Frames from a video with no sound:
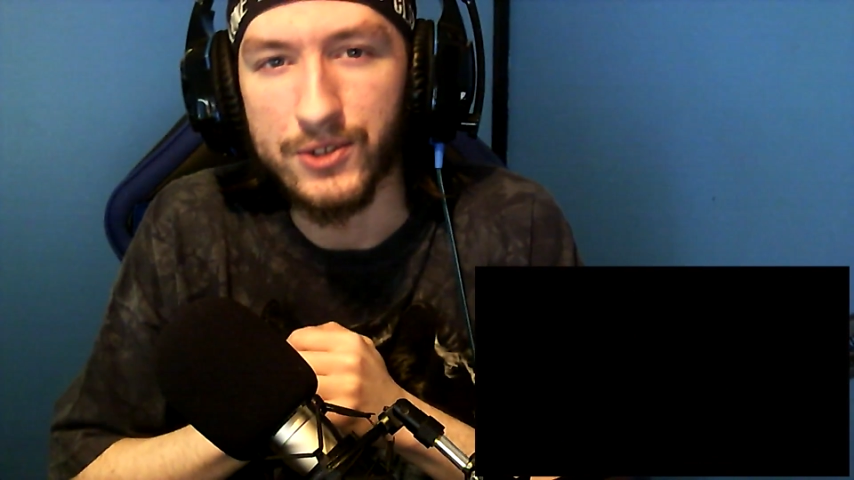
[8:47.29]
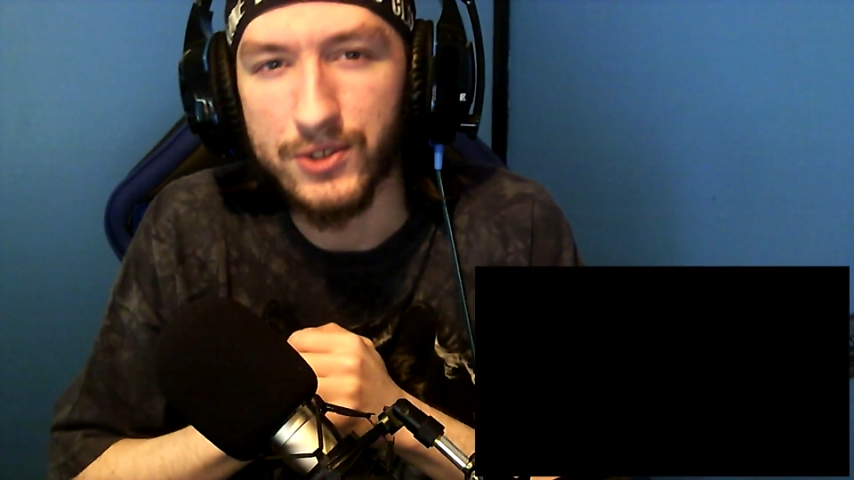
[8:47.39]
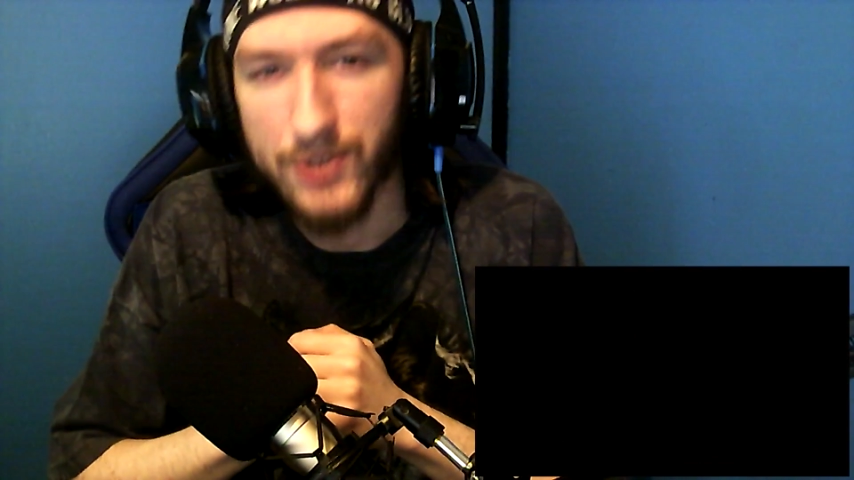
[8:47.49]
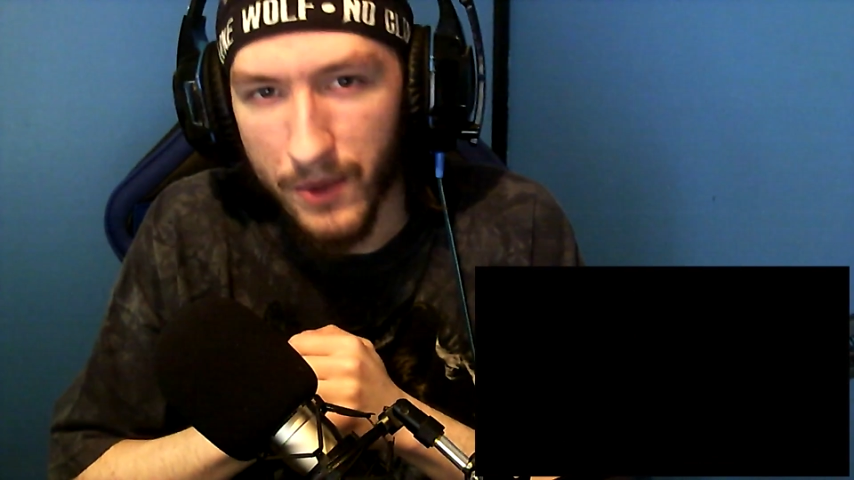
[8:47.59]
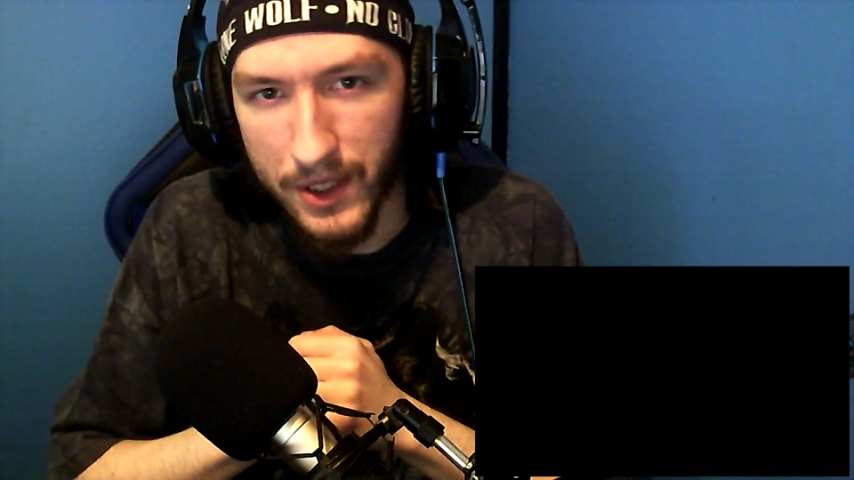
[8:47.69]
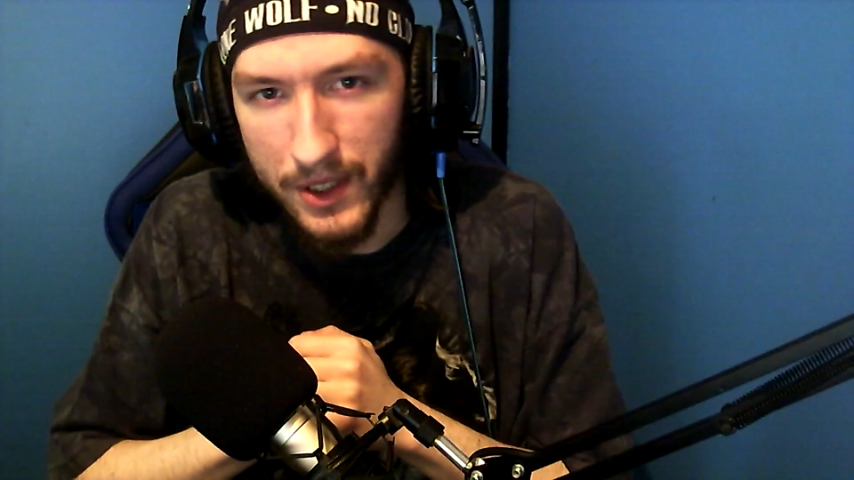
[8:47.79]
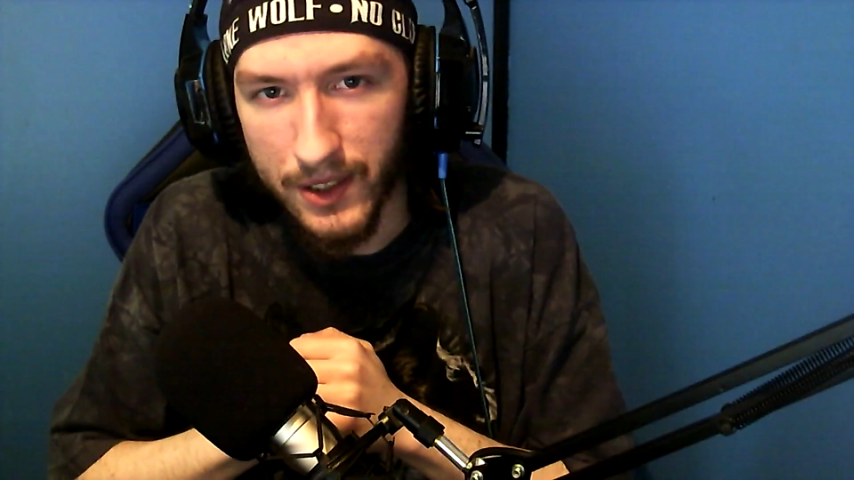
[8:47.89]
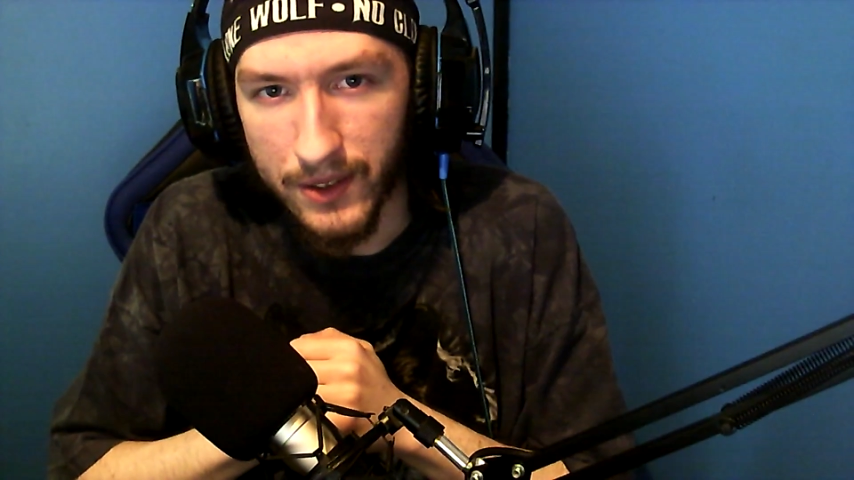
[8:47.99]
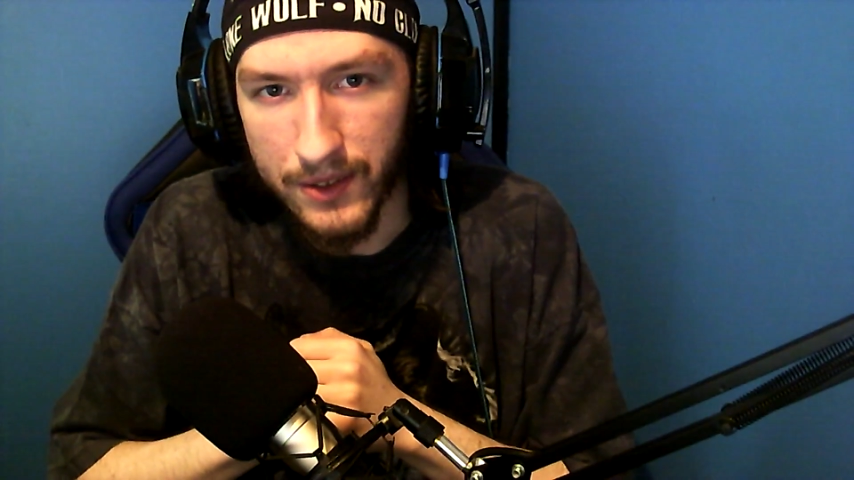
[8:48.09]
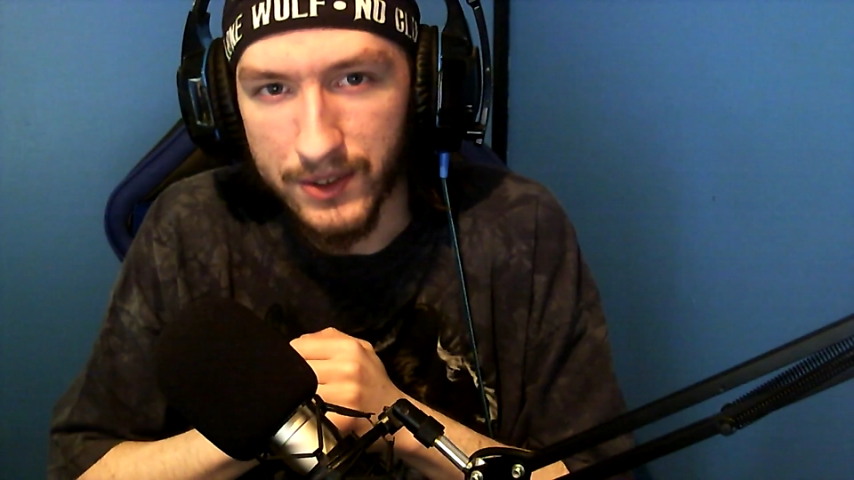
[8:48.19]
so many
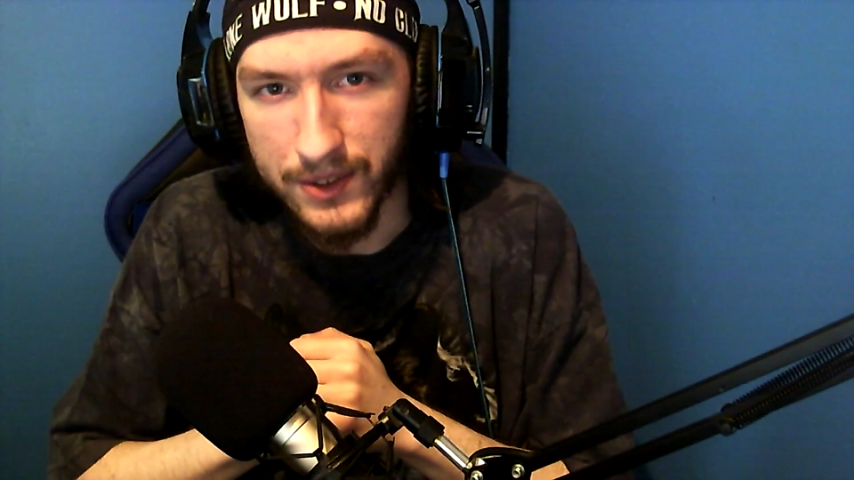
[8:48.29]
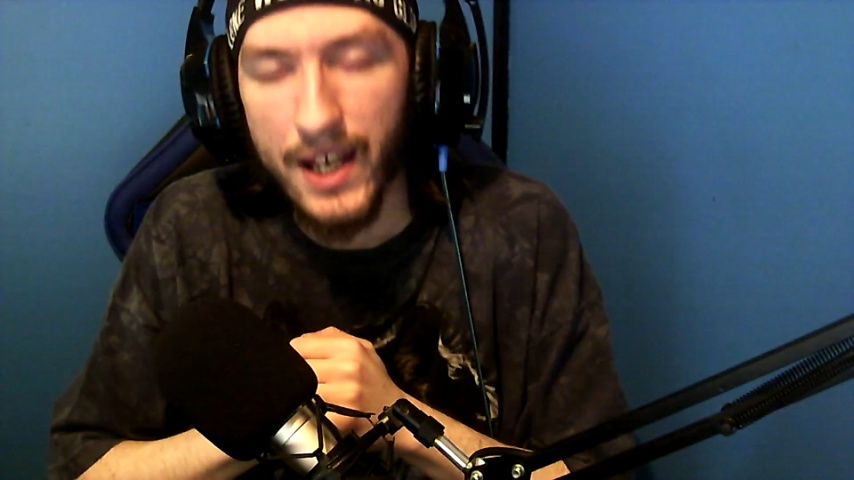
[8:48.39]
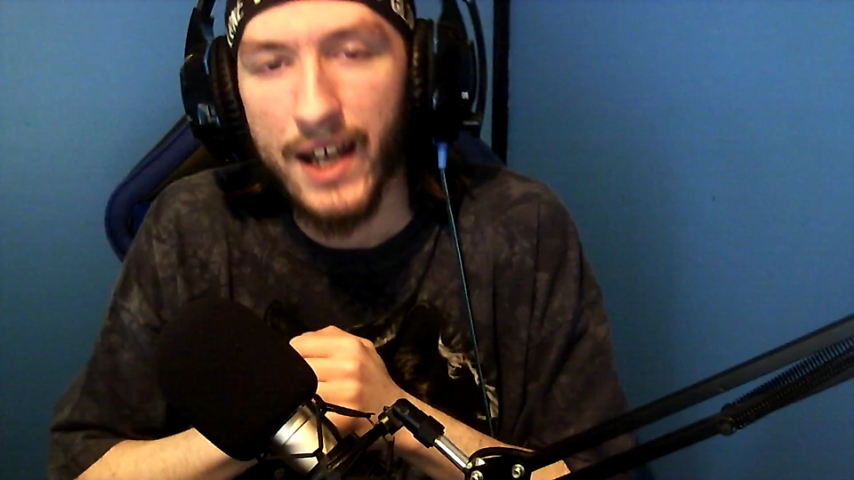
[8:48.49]
years,